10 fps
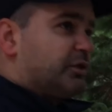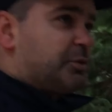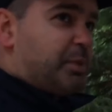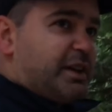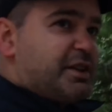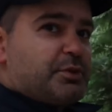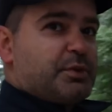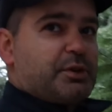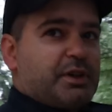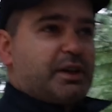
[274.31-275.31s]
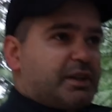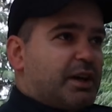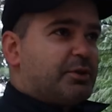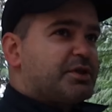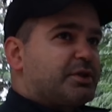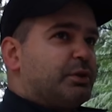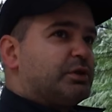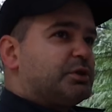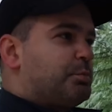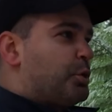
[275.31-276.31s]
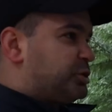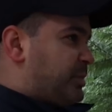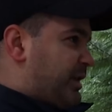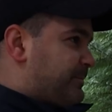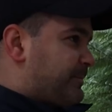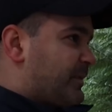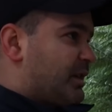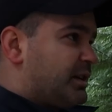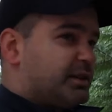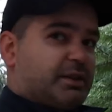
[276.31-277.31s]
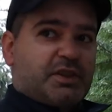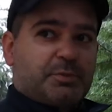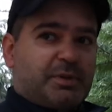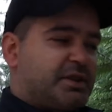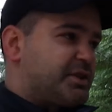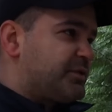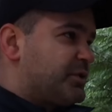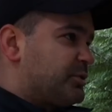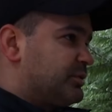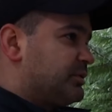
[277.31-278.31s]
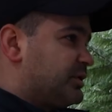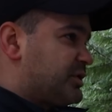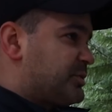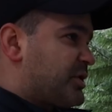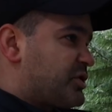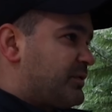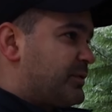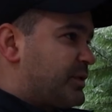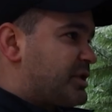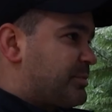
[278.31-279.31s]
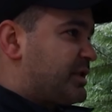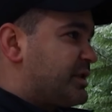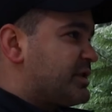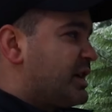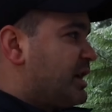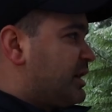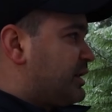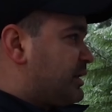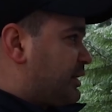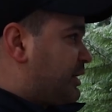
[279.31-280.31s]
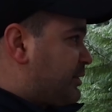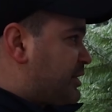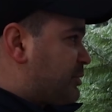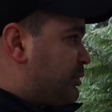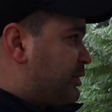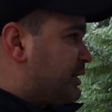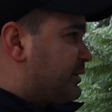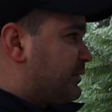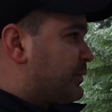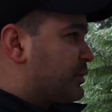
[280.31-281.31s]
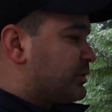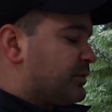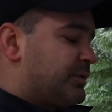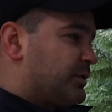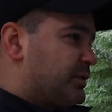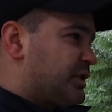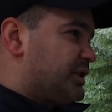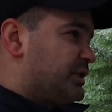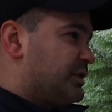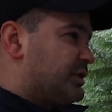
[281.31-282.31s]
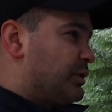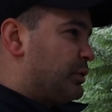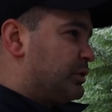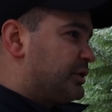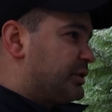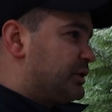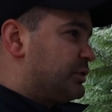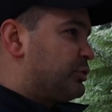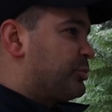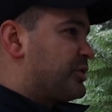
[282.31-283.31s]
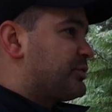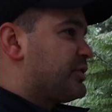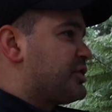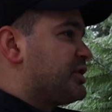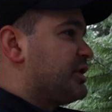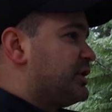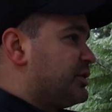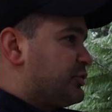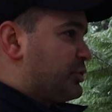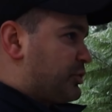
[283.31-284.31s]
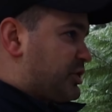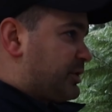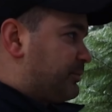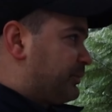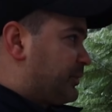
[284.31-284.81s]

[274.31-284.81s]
the place where we are now is called Bodbe. And uh, this place is very special for us because here is buried a 14-year-old girl who preached Christianity in Georgia.